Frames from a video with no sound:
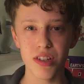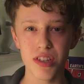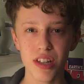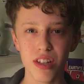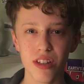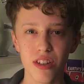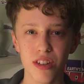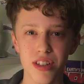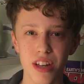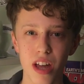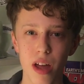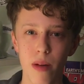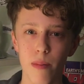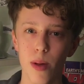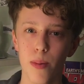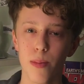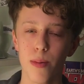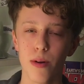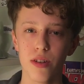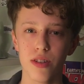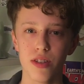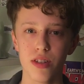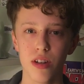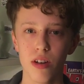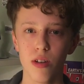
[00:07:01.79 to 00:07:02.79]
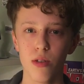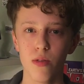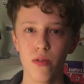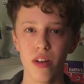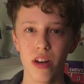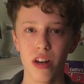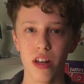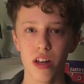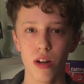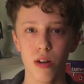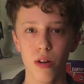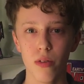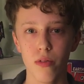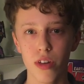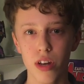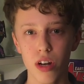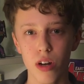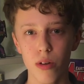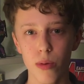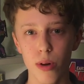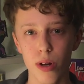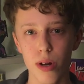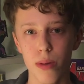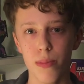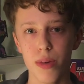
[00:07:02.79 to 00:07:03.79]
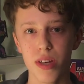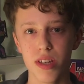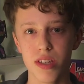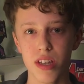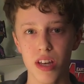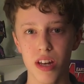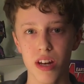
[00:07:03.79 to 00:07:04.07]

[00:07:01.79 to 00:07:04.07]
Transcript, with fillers: single time I post a new video if you don't want to miss